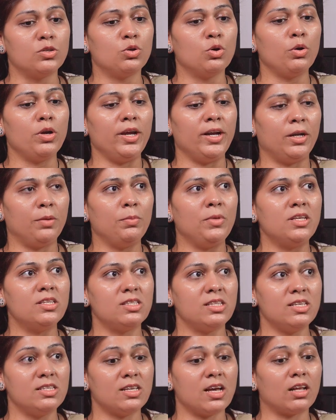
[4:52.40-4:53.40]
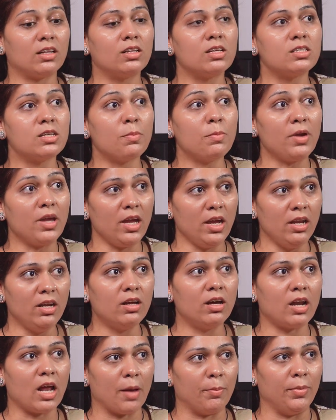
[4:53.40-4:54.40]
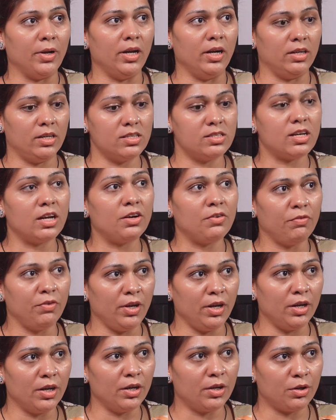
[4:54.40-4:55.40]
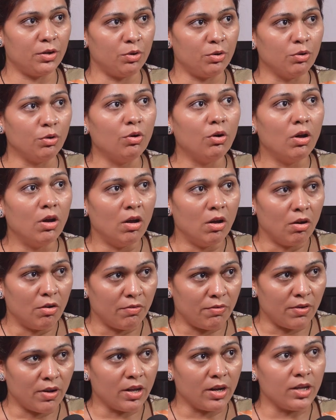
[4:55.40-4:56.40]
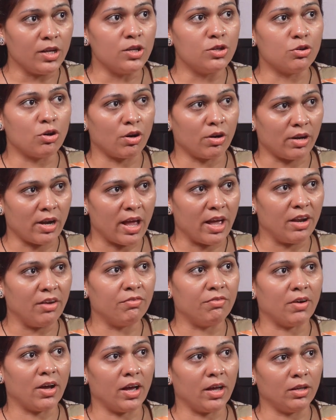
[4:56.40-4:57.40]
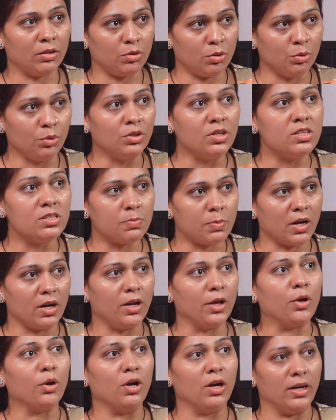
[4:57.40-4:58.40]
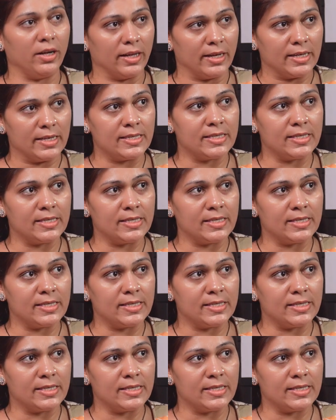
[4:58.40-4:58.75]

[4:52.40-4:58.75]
so it means these are some inner abilities that we need to flourish or clarify through this particular test.